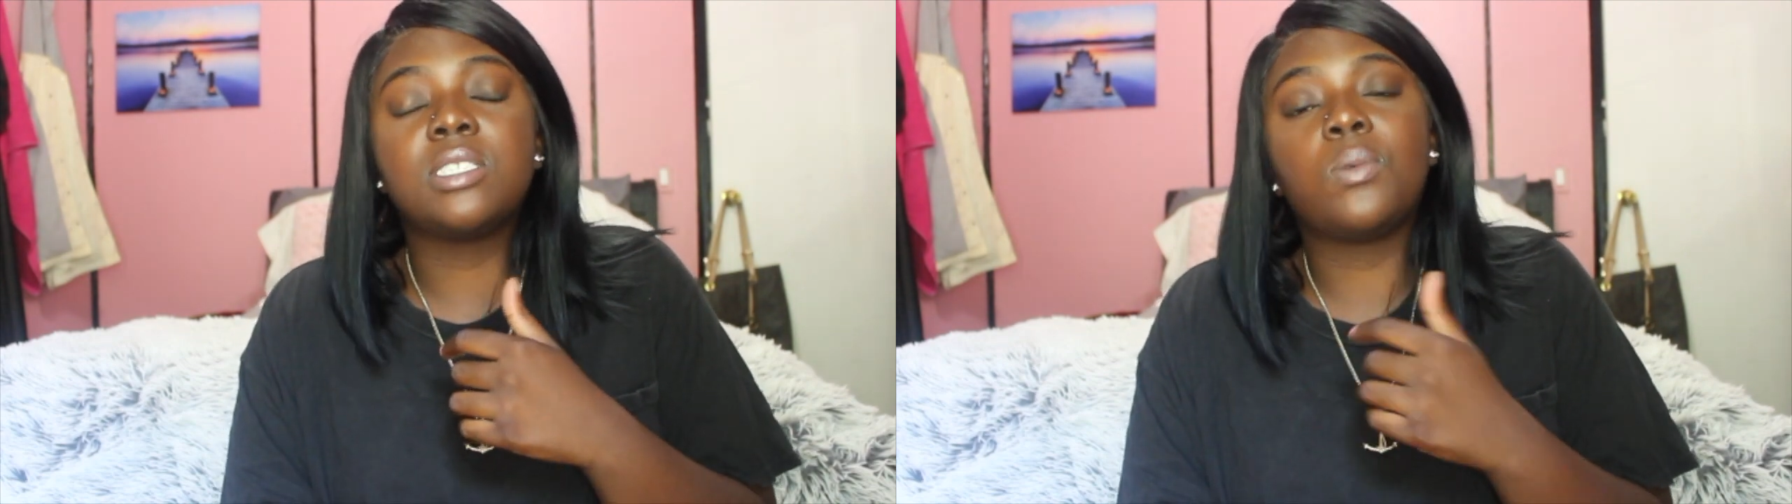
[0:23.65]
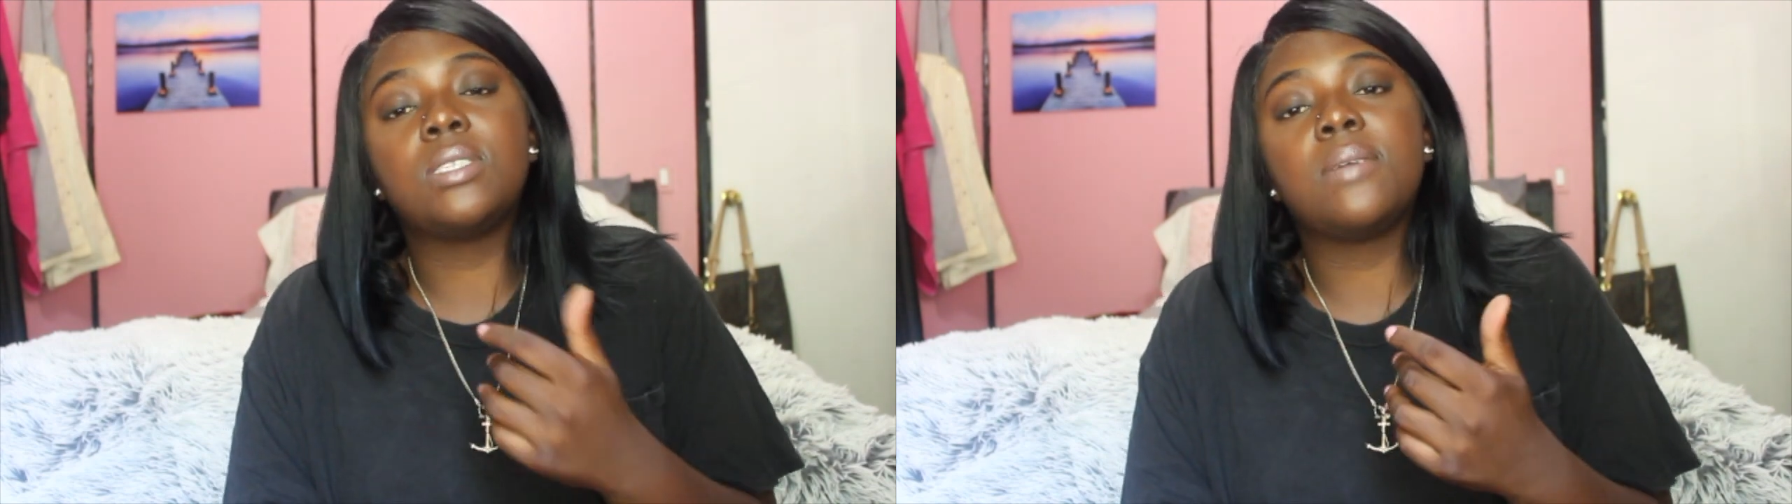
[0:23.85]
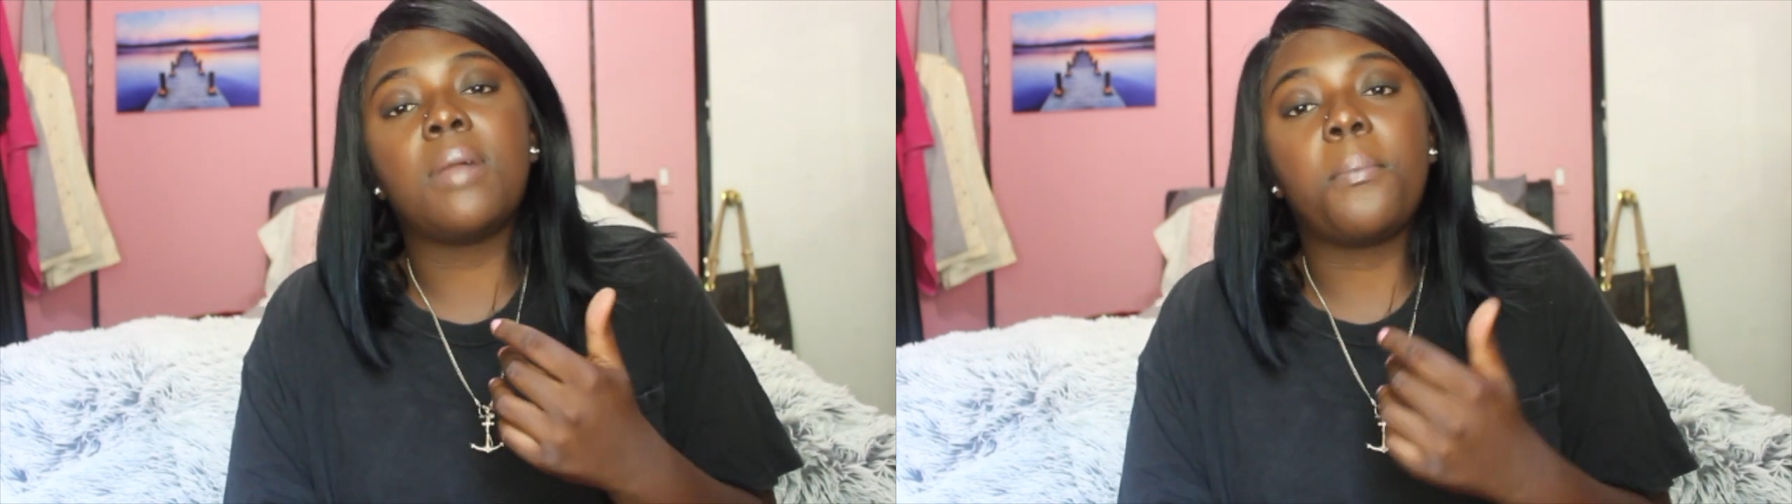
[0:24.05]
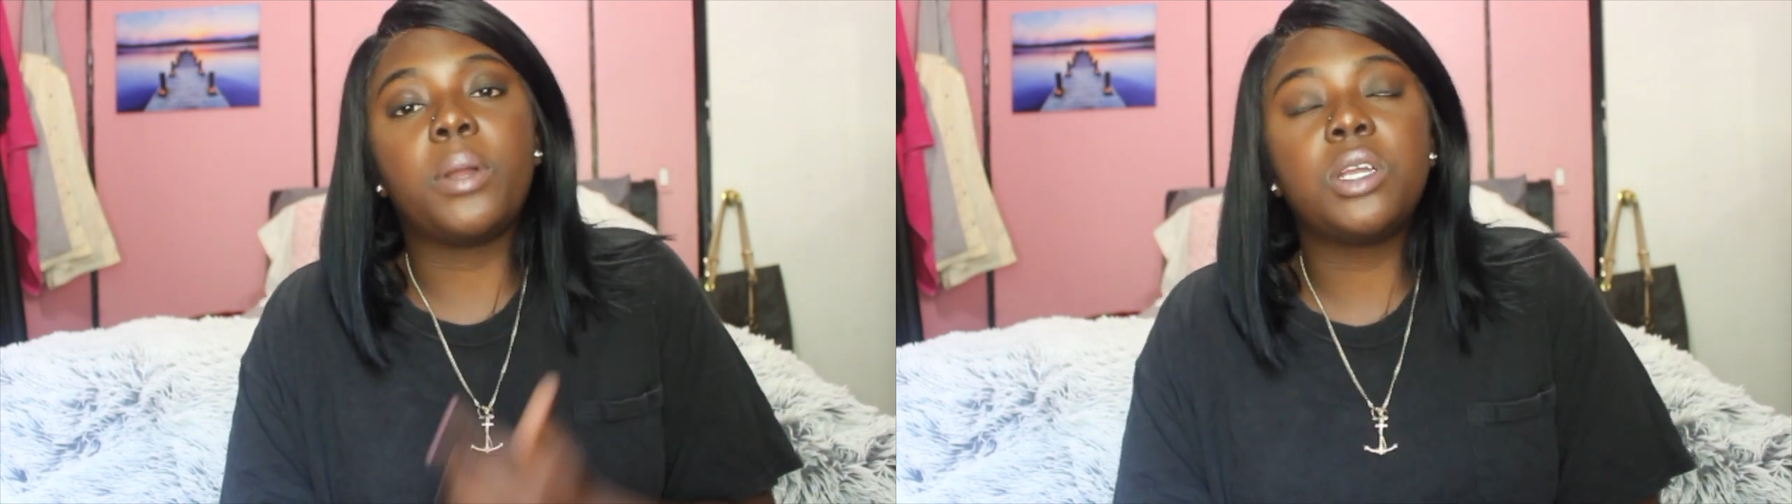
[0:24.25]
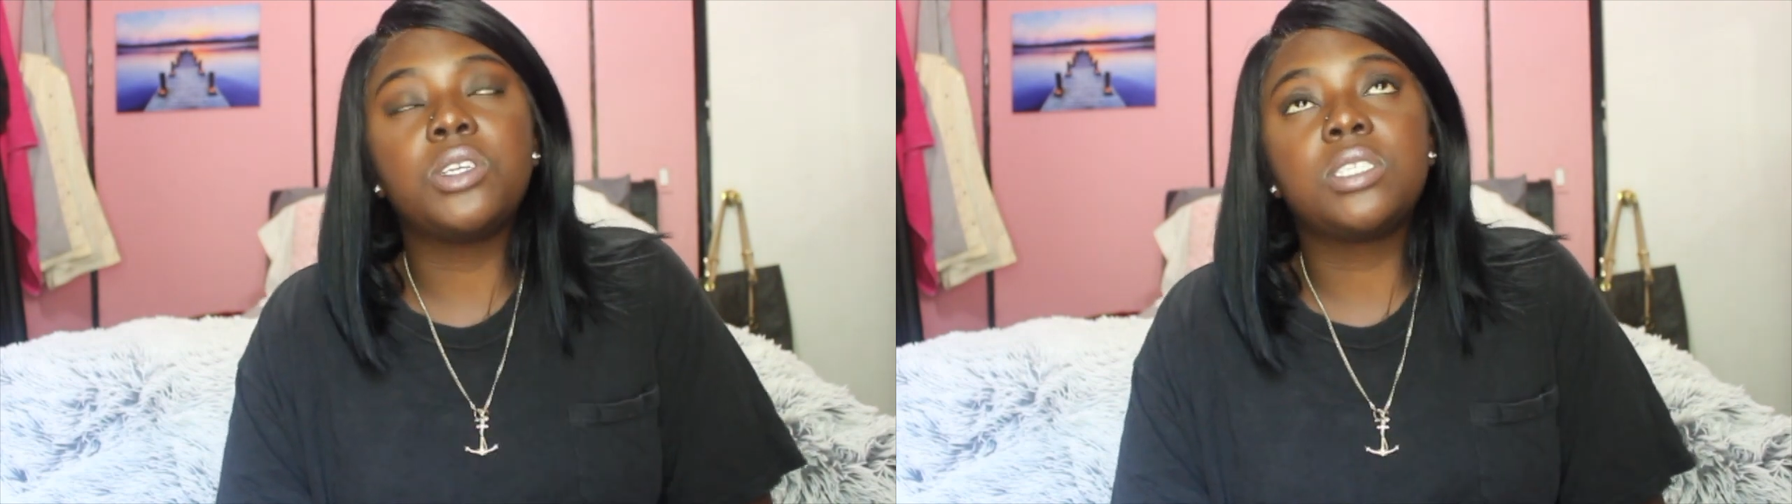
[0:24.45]
is what's in my
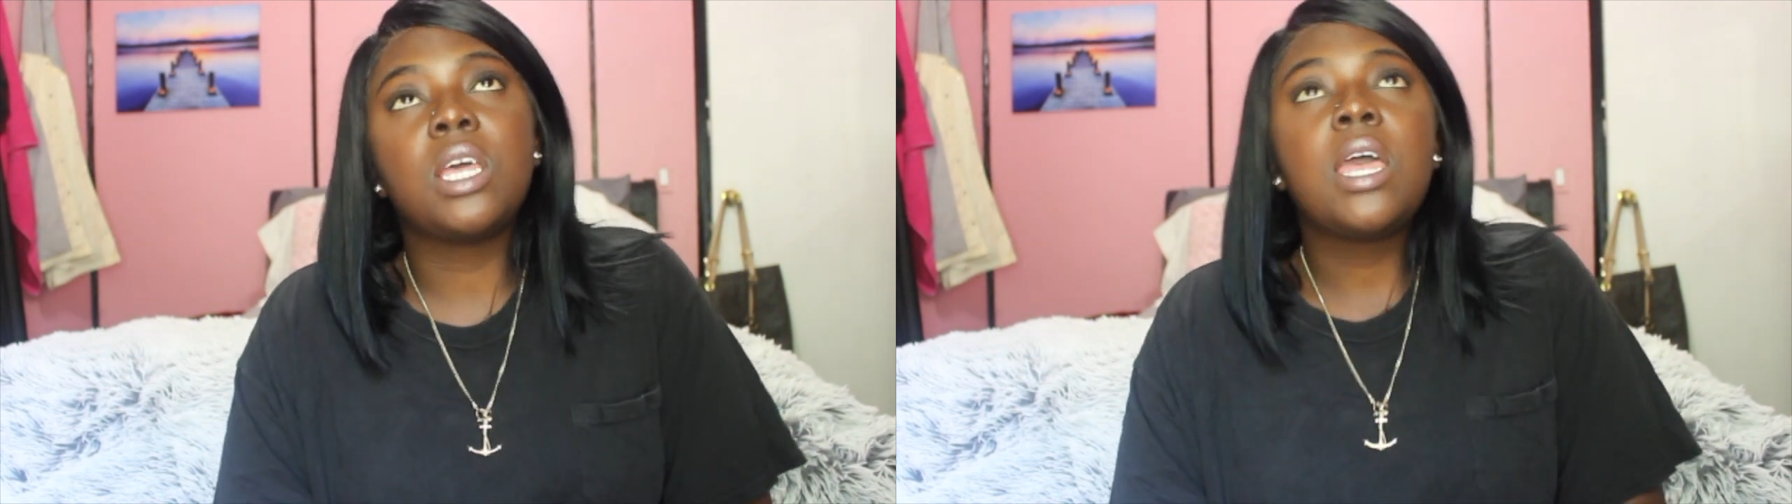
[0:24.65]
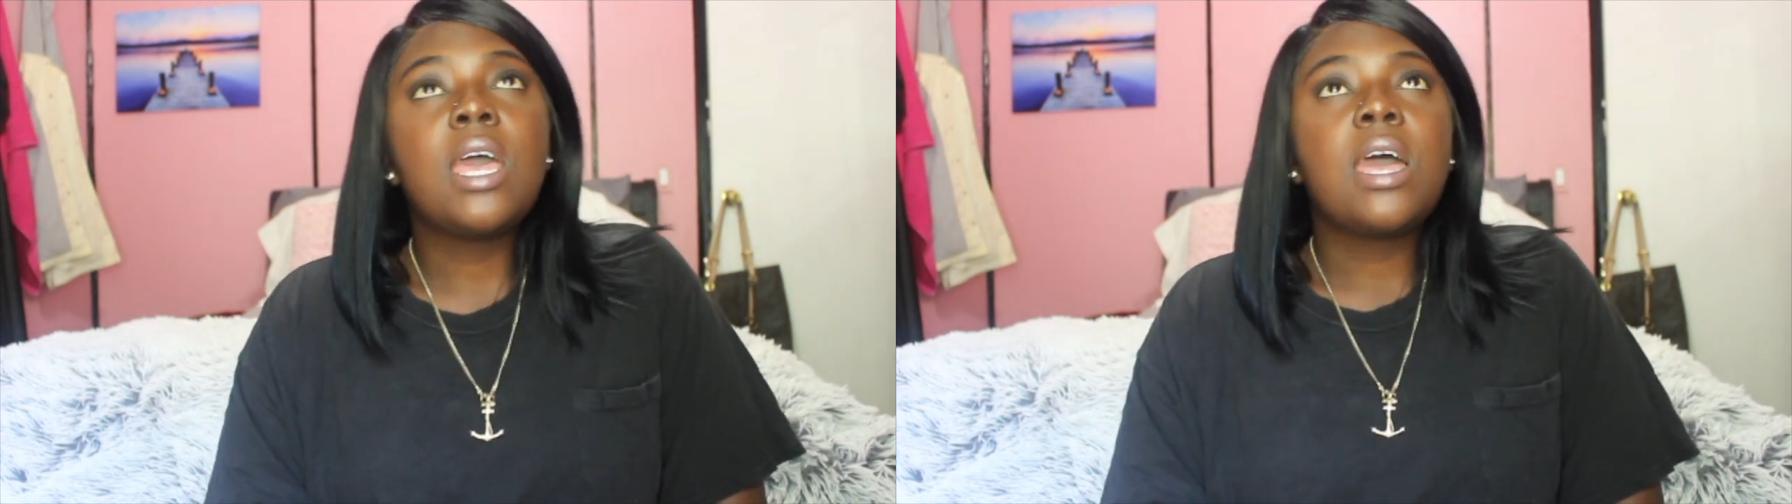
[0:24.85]
purse.